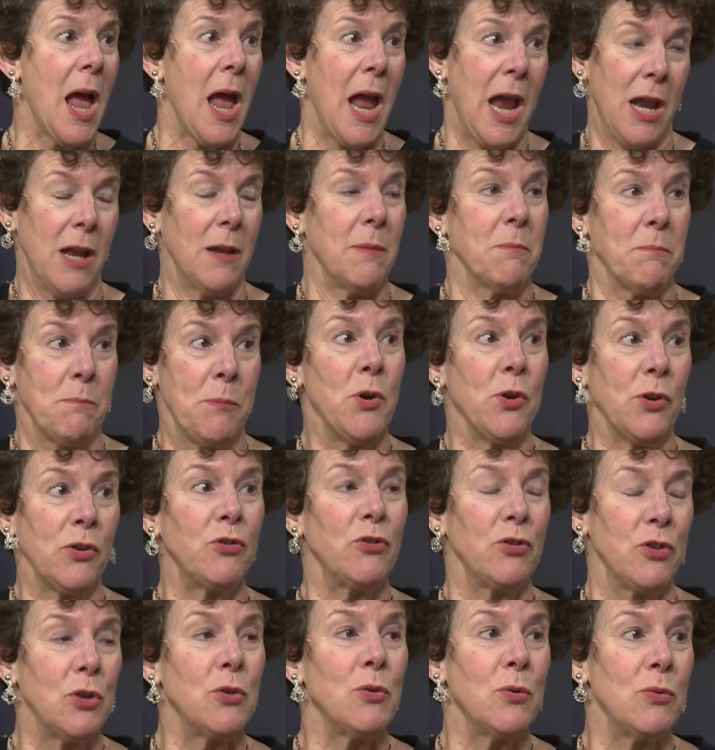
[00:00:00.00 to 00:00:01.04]
And books
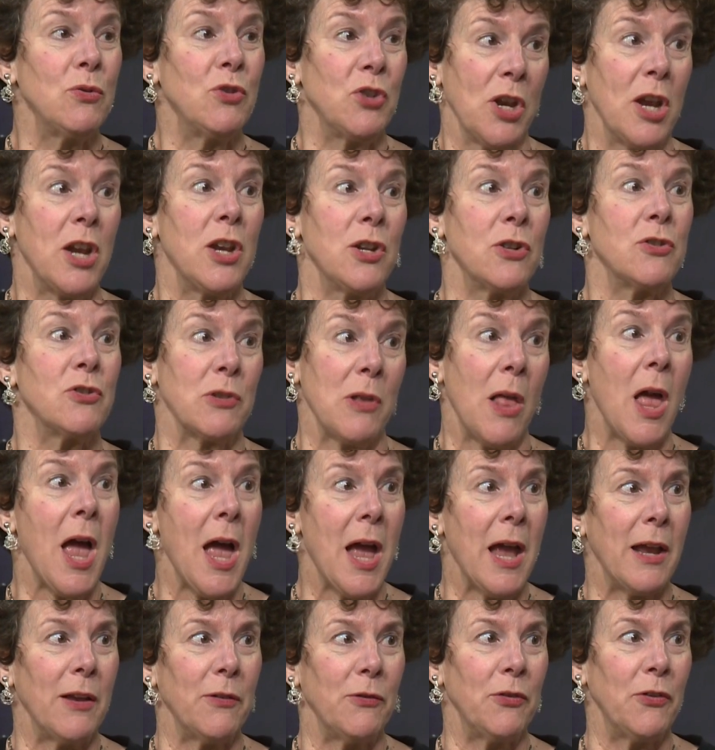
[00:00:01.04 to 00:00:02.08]
do change
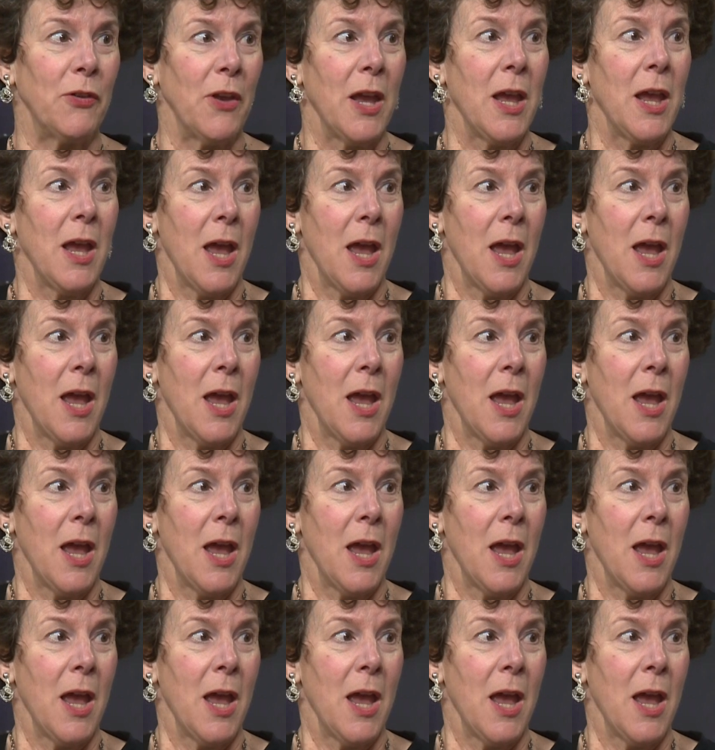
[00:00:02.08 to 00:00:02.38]
lives.